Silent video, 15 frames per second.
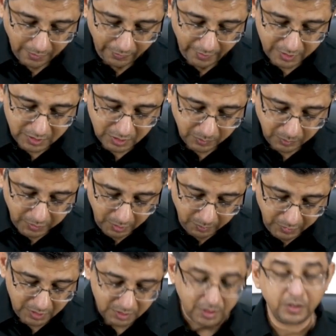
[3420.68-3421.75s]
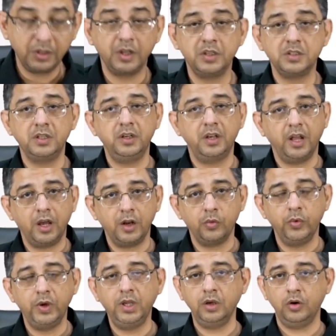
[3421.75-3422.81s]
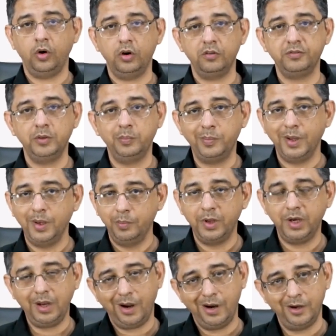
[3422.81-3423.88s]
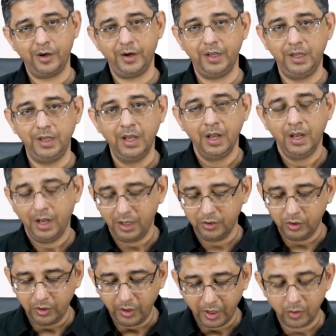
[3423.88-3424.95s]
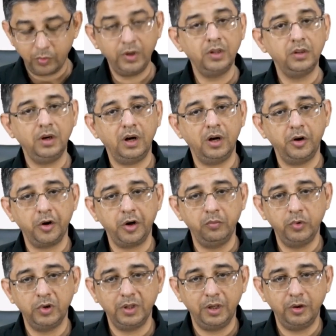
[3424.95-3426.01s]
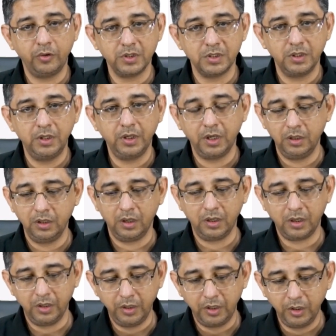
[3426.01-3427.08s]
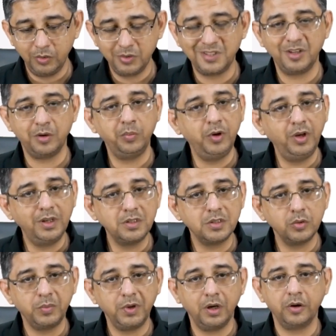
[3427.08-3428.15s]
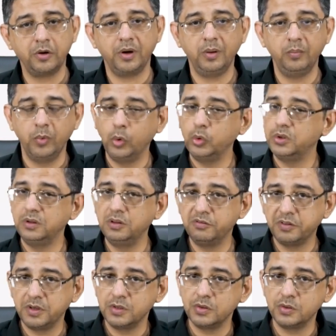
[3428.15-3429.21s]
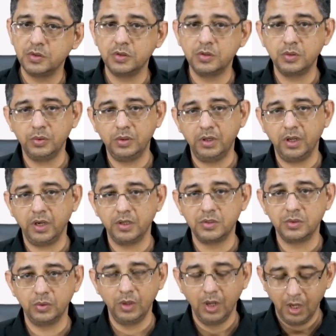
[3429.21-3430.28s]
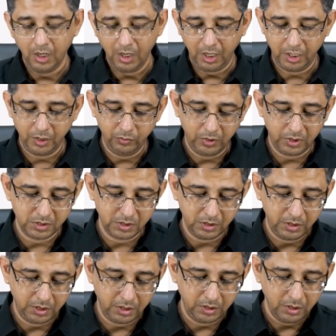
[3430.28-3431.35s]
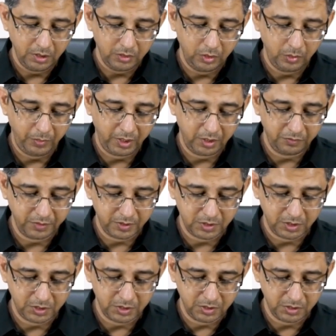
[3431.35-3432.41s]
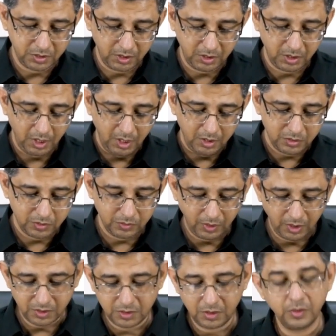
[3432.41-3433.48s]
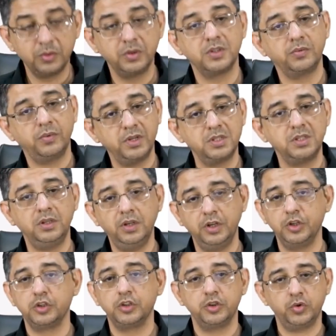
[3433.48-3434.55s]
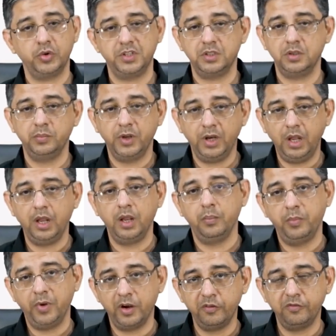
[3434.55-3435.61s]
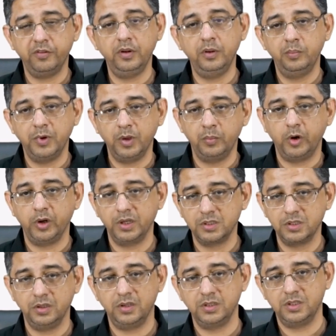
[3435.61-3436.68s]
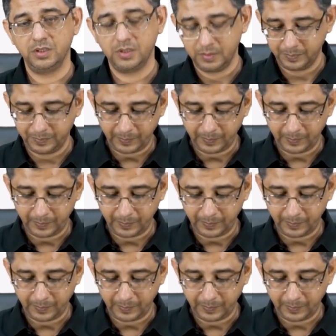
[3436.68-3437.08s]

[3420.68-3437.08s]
That simply means that there is a narrowing of the pulmonary artery, and the narrowing of the artery would then result in a continuous turbulence to be occurring both in the phase of systole and diastole, and would result in the manifestations there. So answer to this question is choice number A, peripheral pulmonic stenosis.